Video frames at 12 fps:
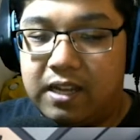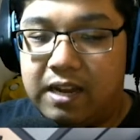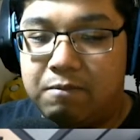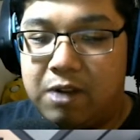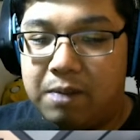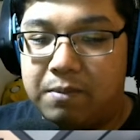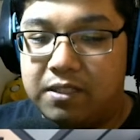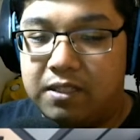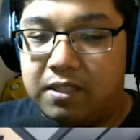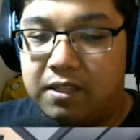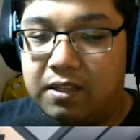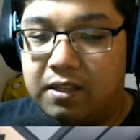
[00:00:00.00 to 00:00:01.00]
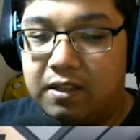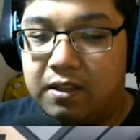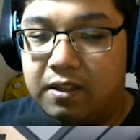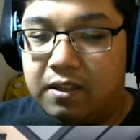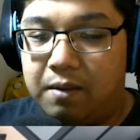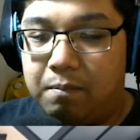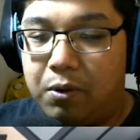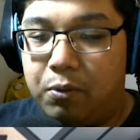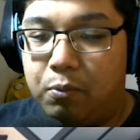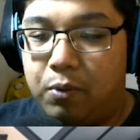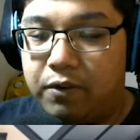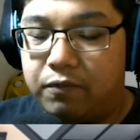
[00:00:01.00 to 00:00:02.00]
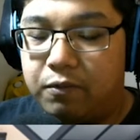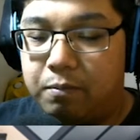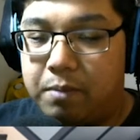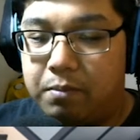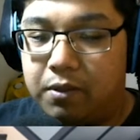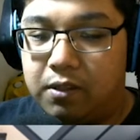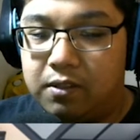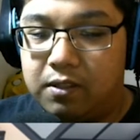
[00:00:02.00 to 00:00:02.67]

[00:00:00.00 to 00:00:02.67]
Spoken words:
I promise. They're both wonderful people.